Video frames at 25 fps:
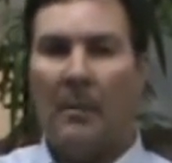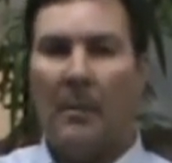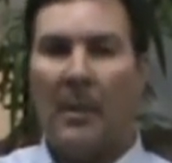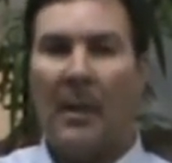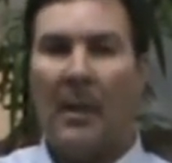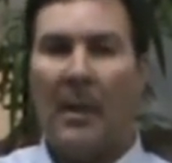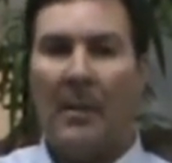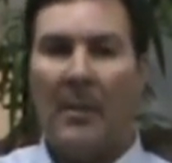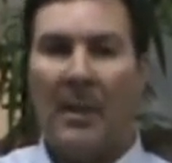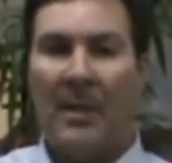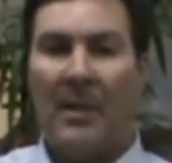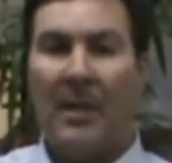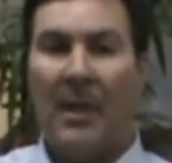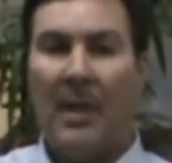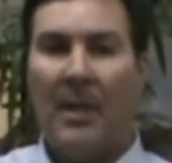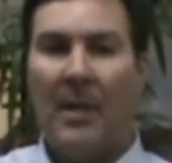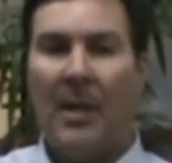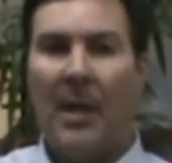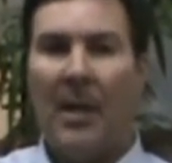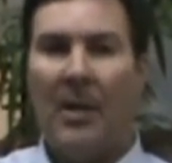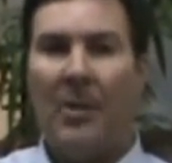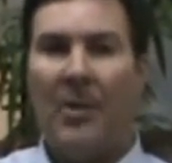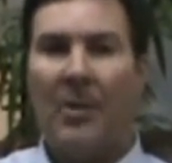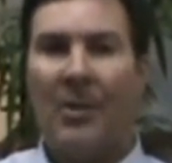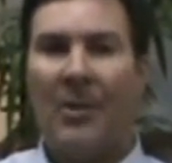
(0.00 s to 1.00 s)
becoming
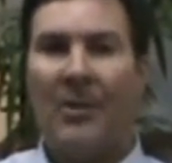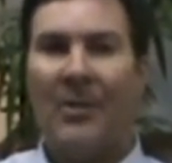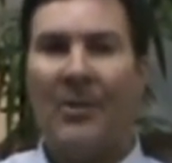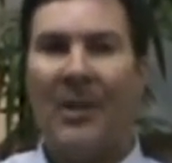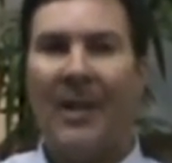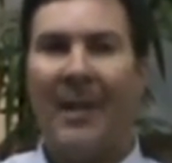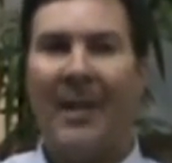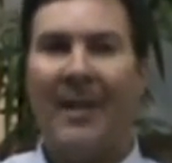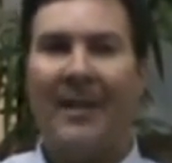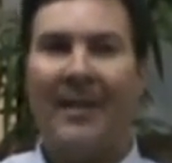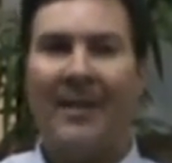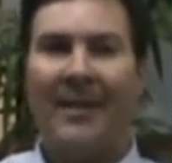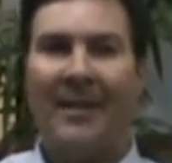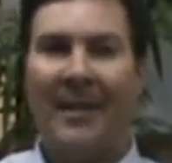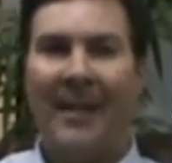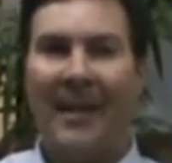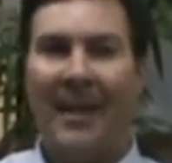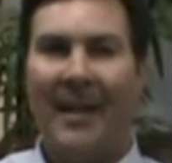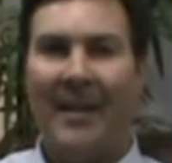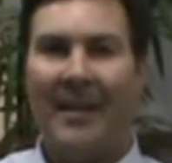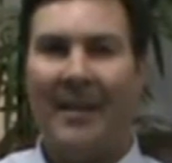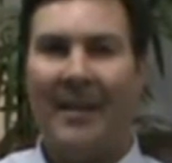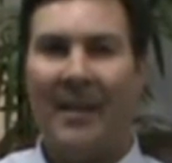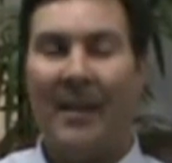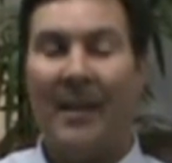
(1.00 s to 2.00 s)
teenagers and
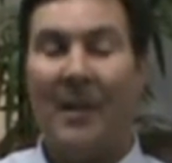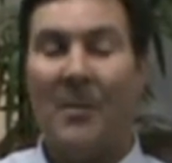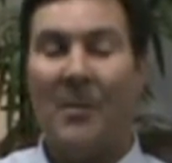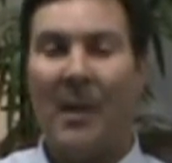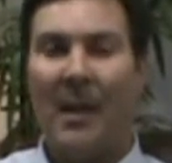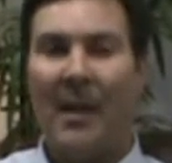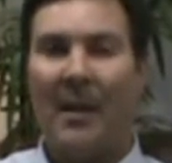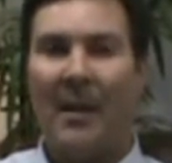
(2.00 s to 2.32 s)
they're going to be